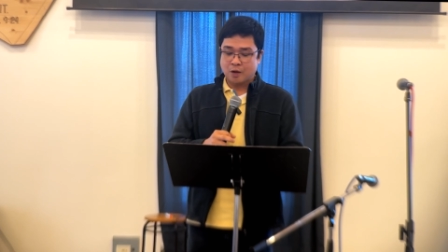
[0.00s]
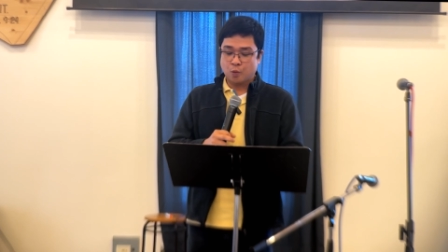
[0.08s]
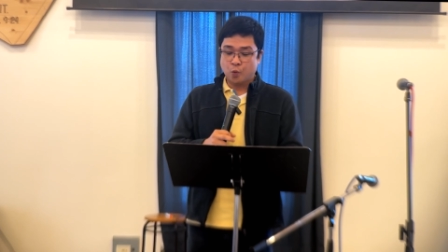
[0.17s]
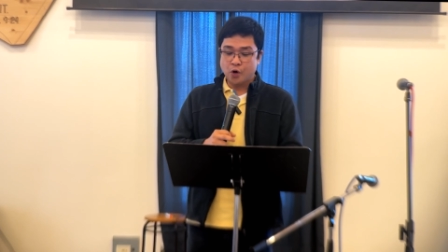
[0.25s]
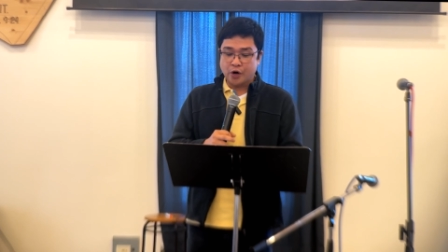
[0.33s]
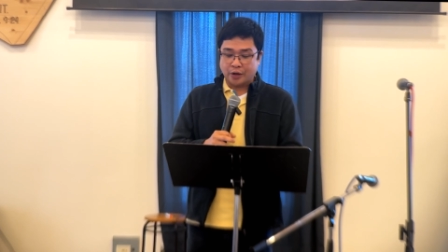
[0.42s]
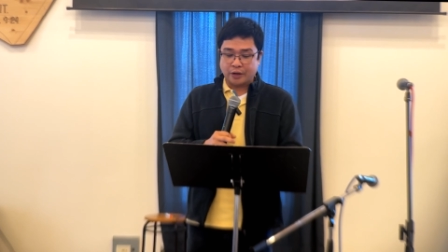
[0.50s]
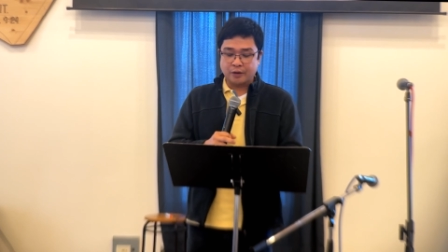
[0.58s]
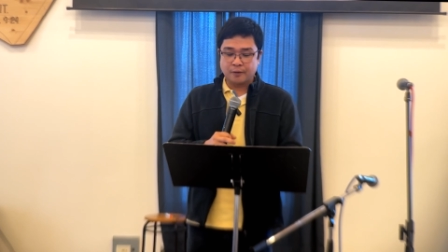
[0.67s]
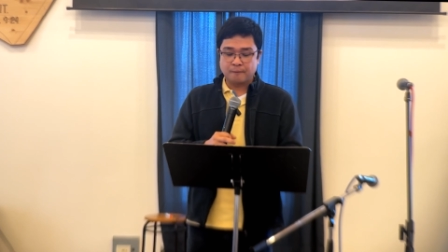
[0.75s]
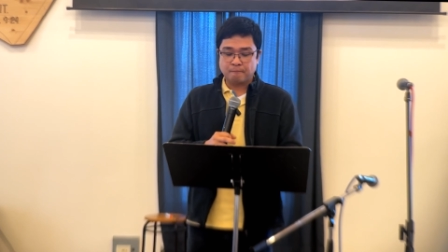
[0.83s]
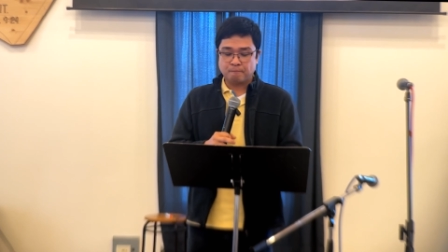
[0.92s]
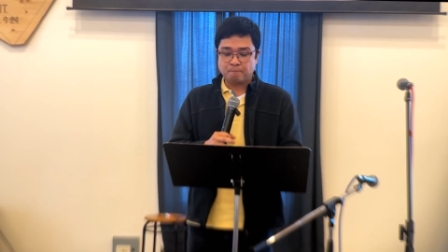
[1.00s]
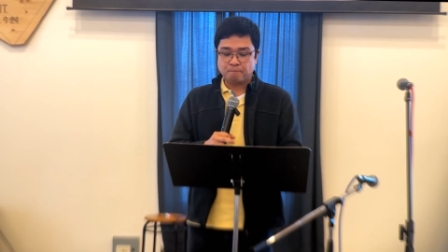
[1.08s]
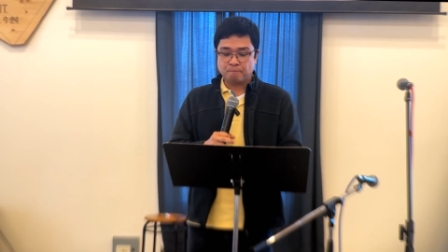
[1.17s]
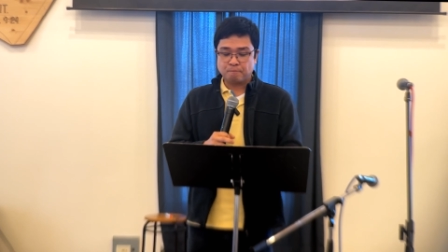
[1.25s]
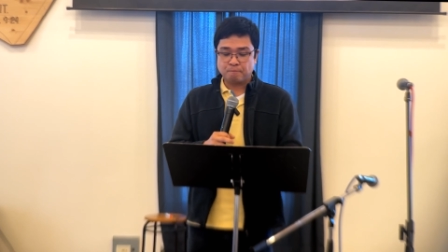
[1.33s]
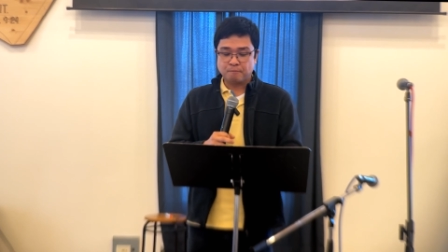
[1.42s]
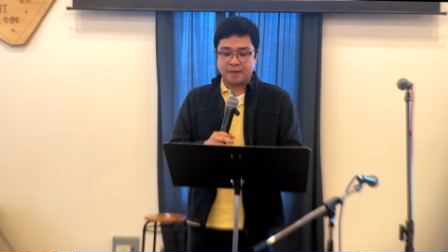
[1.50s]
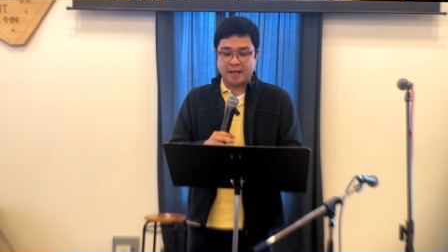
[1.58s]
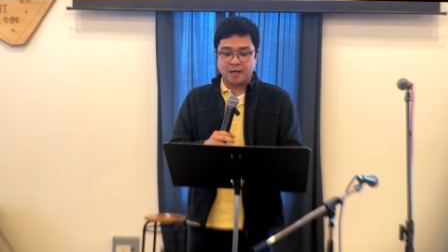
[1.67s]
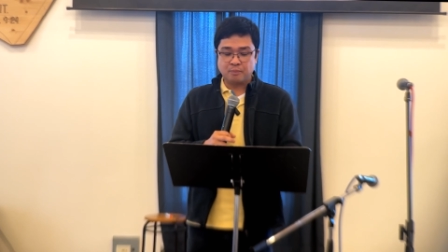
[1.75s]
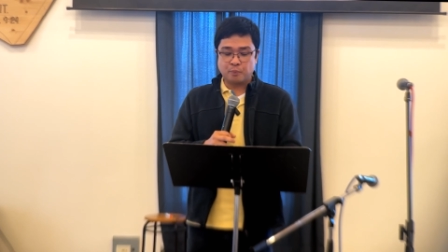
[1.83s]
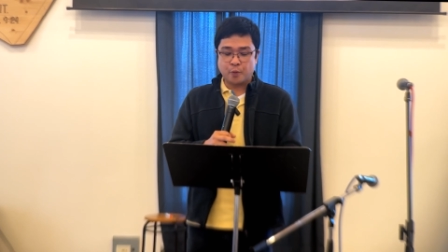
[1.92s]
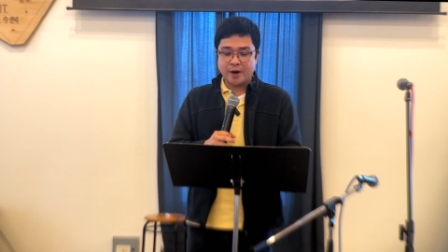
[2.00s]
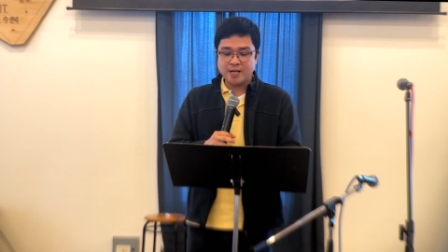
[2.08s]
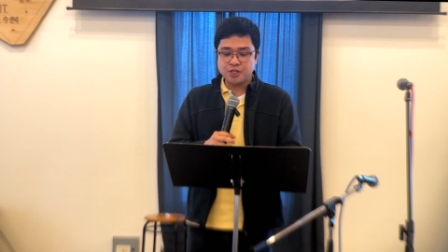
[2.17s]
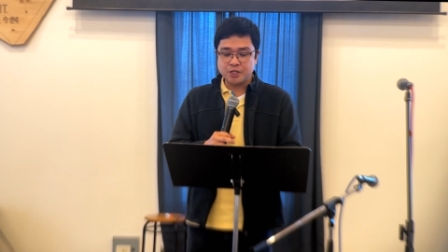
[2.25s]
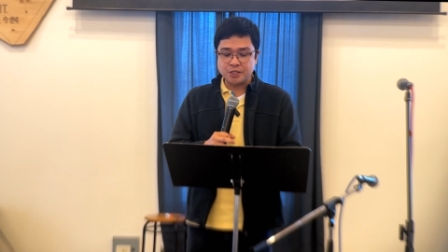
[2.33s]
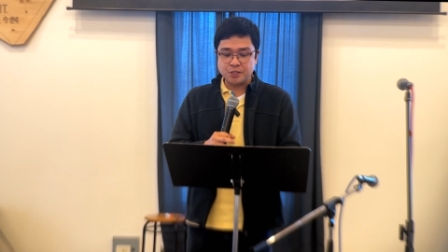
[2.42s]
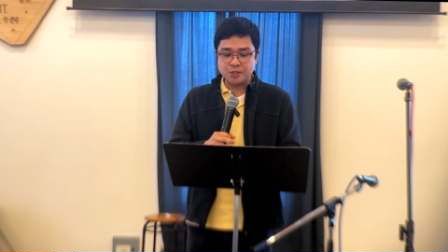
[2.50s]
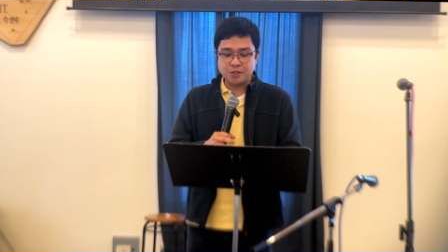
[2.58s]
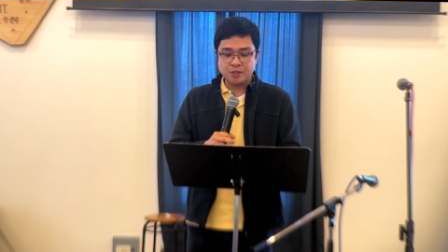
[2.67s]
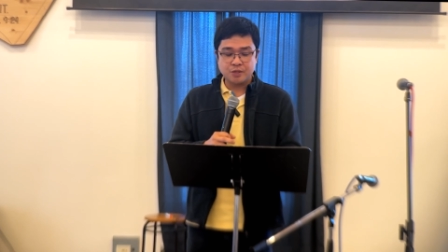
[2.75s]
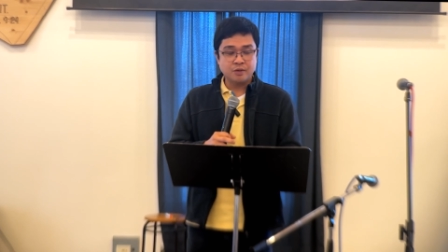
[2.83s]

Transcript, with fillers: work and presence.